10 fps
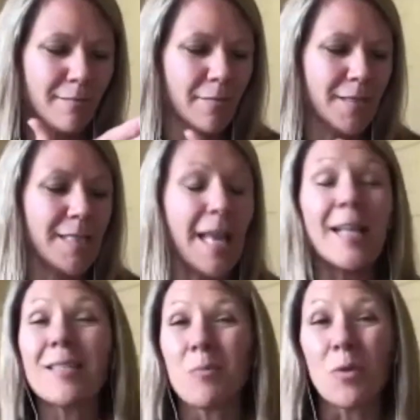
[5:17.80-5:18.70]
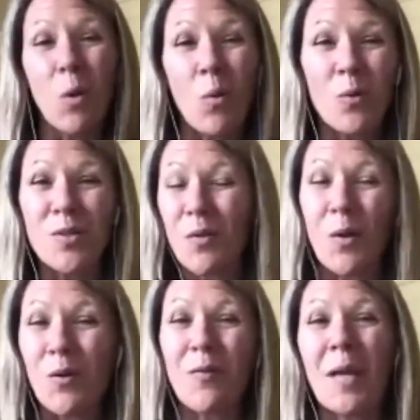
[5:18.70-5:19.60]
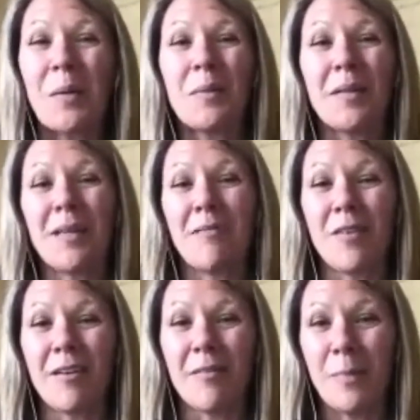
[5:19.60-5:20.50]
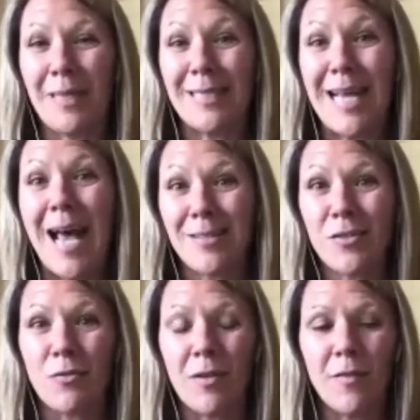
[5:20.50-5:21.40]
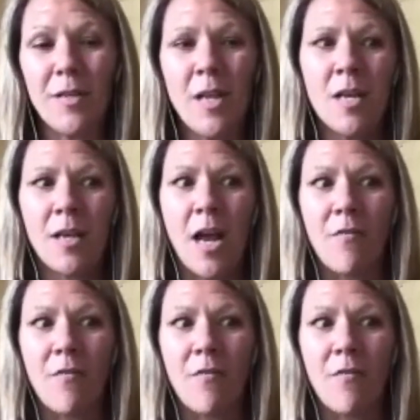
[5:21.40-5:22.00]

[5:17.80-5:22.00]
setting some goals for our family, being task driven, kind